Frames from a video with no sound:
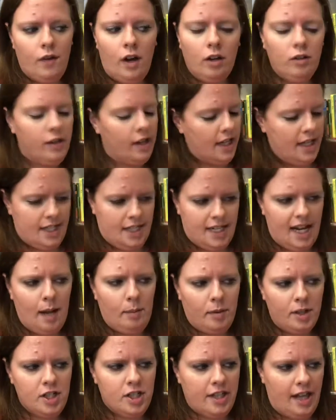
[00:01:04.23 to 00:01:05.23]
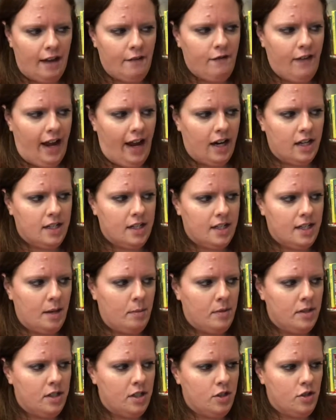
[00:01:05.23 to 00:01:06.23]
already established that fact," said
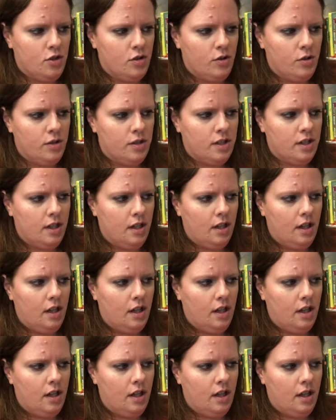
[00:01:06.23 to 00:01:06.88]
Mrs. Jules.